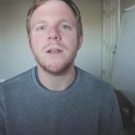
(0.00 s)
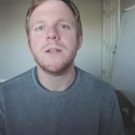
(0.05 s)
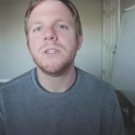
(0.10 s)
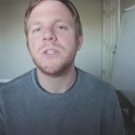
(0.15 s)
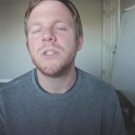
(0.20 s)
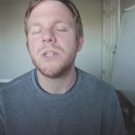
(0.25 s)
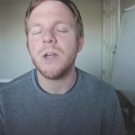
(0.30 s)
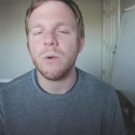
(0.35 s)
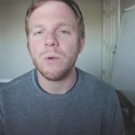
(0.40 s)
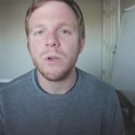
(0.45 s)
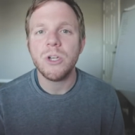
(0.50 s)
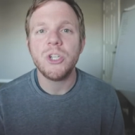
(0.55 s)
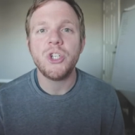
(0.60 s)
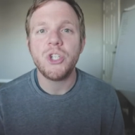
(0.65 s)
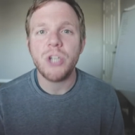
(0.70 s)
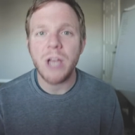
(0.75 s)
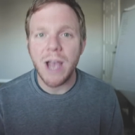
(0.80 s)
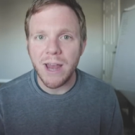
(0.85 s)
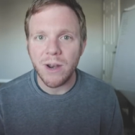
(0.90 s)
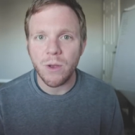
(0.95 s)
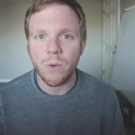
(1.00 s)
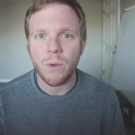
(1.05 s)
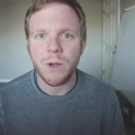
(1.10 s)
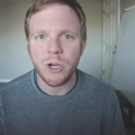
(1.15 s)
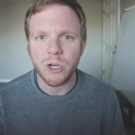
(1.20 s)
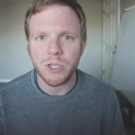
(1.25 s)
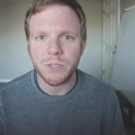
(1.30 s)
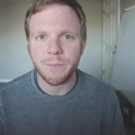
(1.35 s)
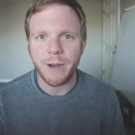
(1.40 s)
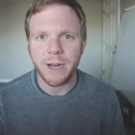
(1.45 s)
So, shadow a
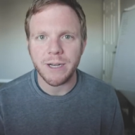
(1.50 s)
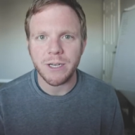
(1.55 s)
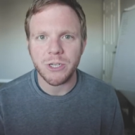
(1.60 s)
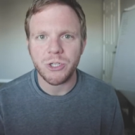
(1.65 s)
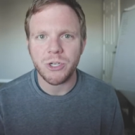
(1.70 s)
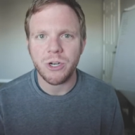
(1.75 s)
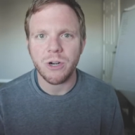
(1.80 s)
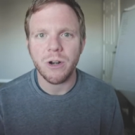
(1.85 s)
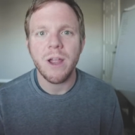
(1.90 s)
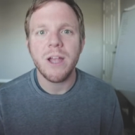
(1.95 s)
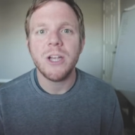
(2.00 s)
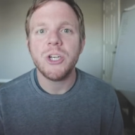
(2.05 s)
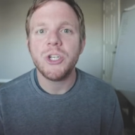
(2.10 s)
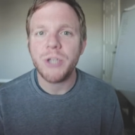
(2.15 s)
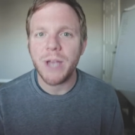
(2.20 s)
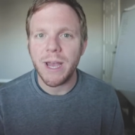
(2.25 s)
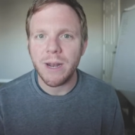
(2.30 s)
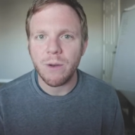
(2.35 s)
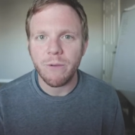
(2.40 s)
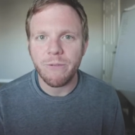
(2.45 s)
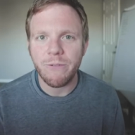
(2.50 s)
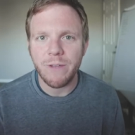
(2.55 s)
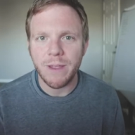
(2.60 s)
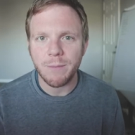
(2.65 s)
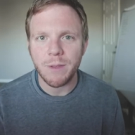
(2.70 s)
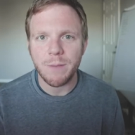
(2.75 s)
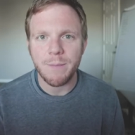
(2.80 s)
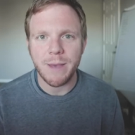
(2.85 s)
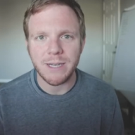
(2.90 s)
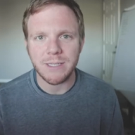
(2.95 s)
nurse practitioner, shadow a
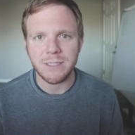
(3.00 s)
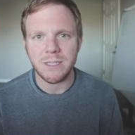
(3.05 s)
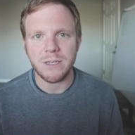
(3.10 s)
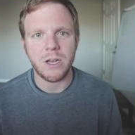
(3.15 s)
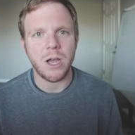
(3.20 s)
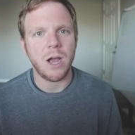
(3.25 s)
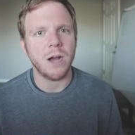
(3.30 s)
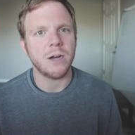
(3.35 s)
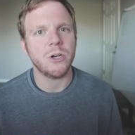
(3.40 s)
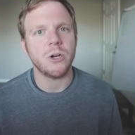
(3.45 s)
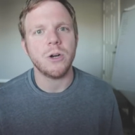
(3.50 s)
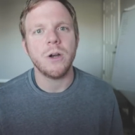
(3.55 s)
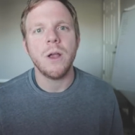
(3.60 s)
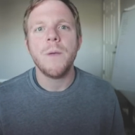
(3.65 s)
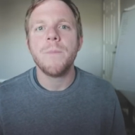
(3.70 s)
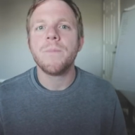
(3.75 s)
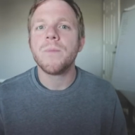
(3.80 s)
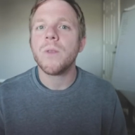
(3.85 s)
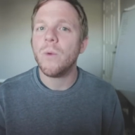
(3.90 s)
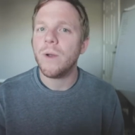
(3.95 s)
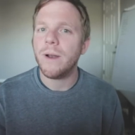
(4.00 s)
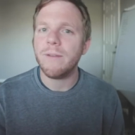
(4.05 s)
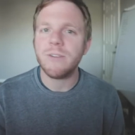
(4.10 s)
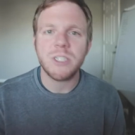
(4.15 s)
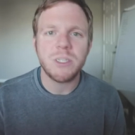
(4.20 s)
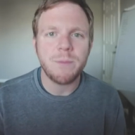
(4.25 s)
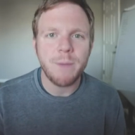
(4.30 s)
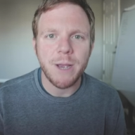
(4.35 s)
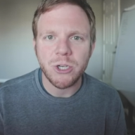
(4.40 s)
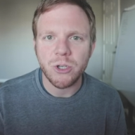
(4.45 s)
family medicine doctor. Whatever
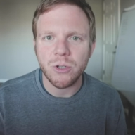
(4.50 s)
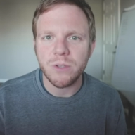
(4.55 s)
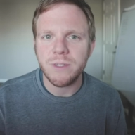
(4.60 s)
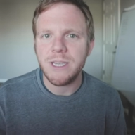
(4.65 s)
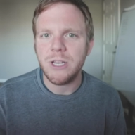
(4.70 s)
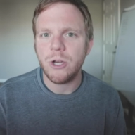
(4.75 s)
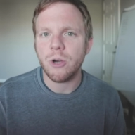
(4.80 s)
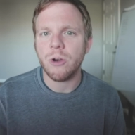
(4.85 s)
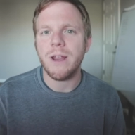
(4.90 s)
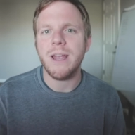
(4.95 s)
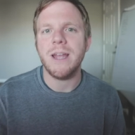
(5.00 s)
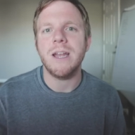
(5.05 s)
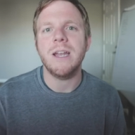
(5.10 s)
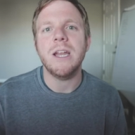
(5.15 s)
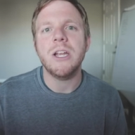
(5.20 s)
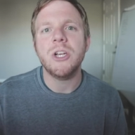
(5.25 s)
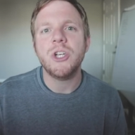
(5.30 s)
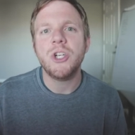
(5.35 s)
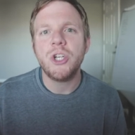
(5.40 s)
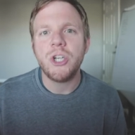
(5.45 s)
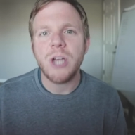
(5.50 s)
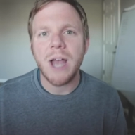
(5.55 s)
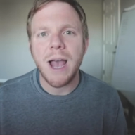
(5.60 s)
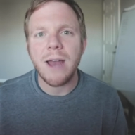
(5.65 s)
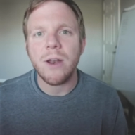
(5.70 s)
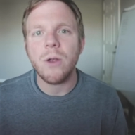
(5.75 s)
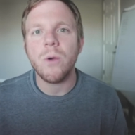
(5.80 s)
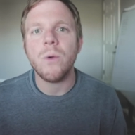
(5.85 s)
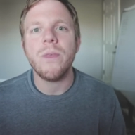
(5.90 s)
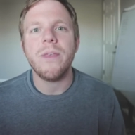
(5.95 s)
specialty you're in,
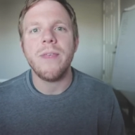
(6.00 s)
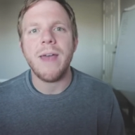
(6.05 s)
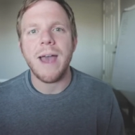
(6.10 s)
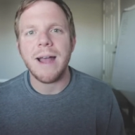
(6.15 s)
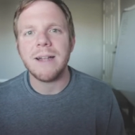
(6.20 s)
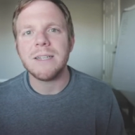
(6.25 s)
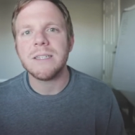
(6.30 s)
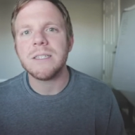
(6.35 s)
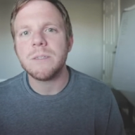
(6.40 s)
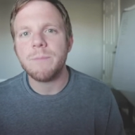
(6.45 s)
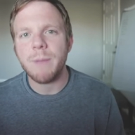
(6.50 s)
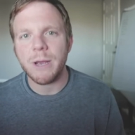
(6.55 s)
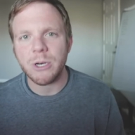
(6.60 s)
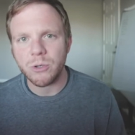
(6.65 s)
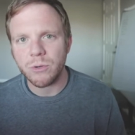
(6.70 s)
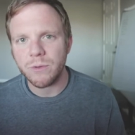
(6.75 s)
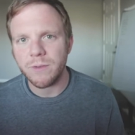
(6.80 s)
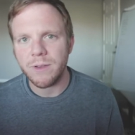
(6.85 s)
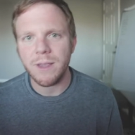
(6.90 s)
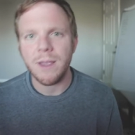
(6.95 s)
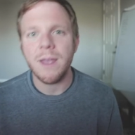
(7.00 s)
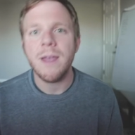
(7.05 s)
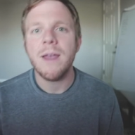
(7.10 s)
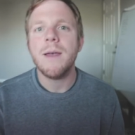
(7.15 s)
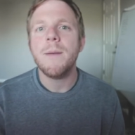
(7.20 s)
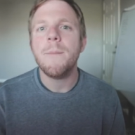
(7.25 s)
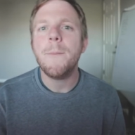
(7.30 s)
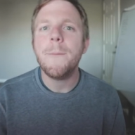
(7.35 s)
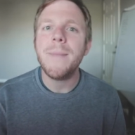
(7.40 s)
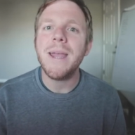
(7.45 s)
shadow that specialty.
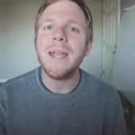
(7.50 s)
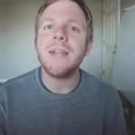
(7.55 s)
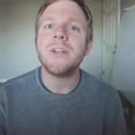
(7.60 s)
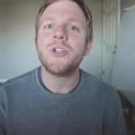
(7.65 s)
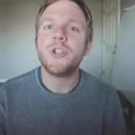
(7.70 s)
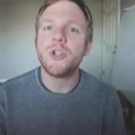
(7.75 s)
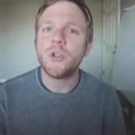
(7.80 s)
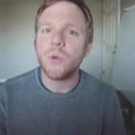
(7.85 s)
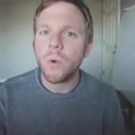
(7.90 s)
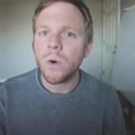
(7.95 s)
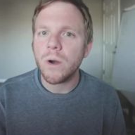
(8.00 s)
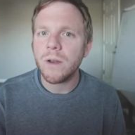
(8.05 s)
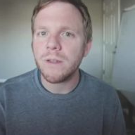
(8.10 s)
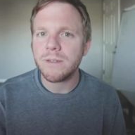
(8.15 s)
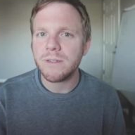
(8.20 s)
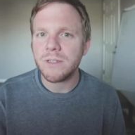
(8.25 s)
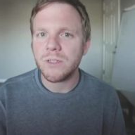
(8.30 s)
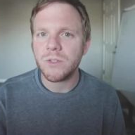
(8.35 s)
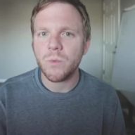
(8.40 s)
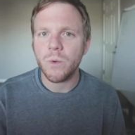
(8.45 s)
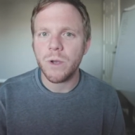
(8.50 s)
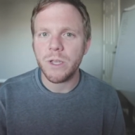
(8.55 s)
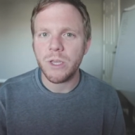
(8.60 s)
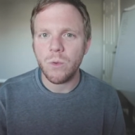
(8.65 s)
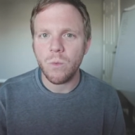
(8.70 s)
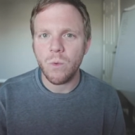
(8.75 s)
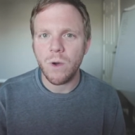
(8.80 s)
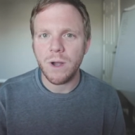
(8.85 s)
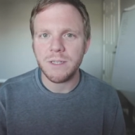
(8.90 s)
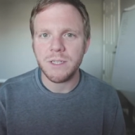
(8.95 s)
Make sure this is what
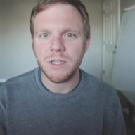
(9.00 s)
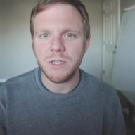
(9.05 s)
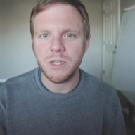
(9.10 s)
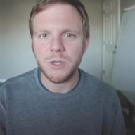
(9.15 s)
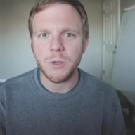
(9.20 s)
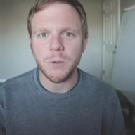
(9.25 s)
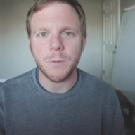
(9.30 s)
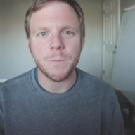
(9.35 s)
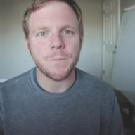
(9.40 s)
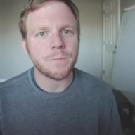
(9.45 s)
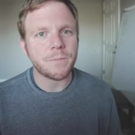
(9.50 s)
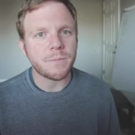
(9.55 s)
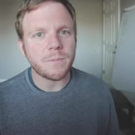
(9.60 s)
you want to do